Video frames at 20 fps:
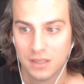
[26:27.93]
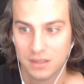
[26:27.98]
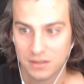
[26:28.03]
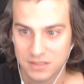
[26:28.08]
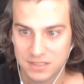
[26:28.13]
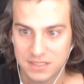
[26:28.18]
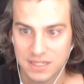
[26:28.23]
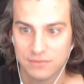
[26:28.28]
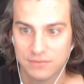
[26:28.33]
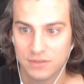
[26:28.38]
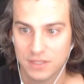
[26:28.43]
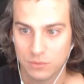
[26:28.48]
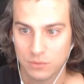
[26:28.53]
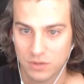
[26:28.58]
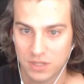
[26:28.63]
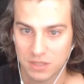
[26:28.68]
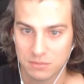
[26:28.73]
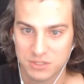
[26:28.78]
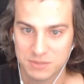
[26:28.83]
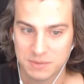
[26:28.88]
definitely one of
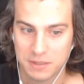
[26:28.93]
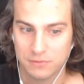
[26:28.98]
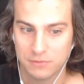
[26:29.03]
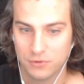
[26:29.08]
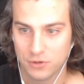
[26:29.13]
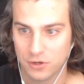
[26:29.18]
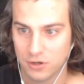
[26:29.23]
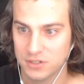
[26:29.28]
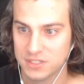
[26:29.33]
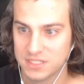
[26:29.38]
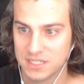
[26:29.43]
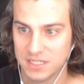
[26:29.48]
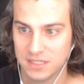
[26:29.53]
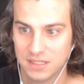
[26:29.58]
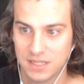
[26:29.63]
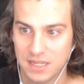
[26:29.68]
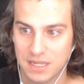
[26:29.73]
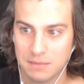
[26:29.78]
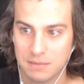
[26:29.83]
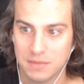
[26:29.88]
the most powerful cards in the
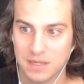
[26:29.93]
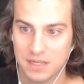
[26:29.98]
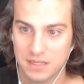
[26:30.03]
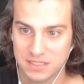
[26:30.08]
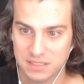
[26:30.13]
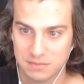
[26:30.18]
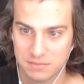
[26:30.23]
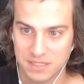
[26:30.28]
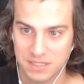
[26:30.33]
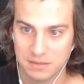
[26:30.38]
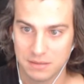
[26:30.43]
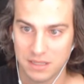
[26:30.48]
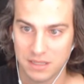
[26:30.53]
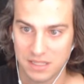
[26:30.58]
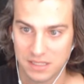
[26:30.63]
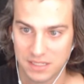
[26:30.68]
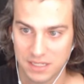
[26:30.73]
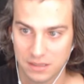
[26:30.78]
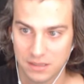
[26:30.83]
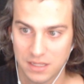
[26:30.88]
game, and something
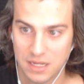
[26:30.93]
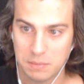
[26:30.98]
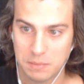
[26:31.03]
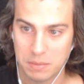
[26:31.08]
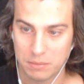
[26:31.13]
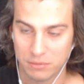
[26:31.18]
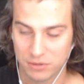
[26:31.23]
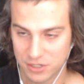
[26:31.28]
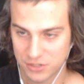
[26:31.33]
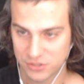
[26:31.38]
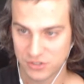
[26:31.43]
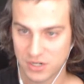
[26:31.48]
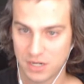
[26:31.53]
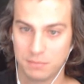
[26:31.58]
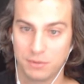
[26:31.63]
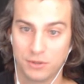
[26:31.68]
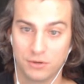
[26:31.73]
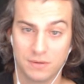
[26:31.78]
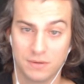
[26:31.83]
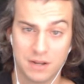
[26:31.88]
like a lot of people are going to try to
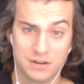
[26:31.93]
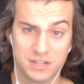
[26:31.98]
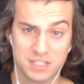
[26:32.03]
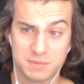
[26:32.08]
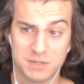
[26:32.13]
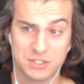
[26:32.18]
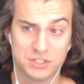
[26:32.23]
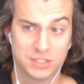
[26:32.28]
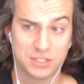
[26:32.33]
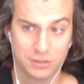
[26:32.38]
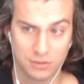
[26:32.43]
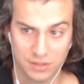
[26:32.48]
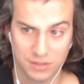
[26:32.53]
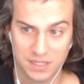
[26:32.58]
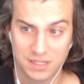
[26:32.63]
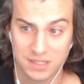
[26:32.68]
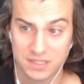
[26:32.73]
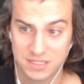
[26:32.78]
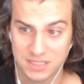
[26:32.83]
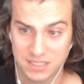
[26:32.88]
build around, especially early,
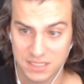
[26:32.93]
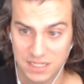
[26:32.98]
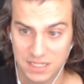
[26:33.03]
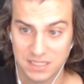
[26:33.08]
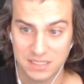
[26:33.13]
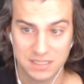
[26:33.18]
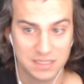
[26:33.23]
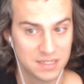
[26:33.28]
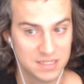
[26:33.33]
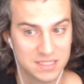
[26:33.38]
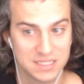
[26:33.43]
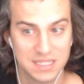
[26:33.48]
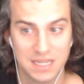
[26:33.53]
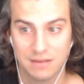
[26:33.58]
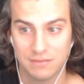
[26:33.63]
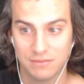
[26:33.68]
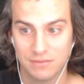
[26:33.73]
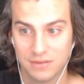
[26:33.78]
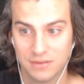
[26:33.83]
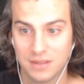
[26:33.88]
because it does
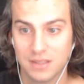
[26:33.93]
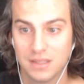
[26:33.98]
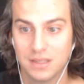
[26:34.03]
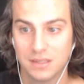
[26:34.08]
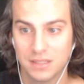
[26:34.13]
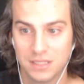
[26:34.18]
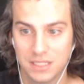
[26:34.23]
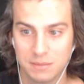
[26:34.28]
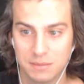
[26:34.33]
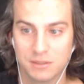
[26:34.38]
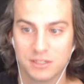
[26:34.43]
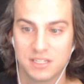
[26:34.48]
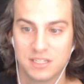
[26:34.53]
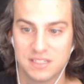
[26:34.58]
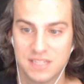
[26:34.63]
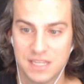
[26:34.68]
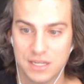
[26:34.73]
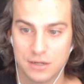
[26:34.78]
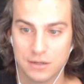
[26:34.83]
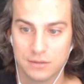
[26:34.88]
have the ability to
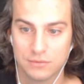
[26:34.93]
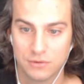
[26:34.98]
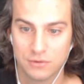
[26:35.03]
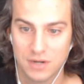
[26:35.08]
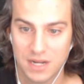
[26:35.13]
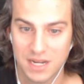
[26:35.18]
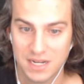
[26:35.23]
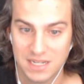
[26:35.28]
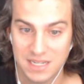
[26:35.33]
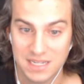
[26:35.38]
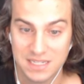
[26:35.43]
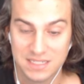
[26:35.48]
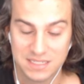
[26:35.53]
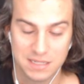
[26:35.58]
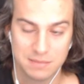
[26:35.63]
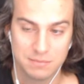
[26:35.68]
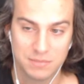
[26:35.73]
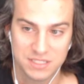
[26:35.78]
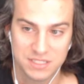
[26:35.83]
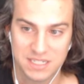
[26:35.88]
take over and is a
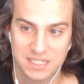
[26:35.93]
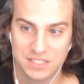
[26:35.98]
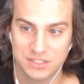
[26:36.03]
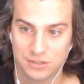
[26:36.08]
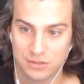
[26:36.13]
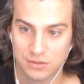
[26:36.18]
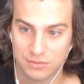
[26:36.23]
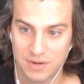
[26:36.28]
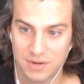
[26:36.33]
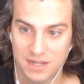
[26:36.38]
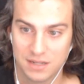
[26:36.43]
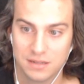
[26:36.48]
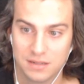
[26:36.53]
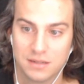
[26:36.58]
must-answer threat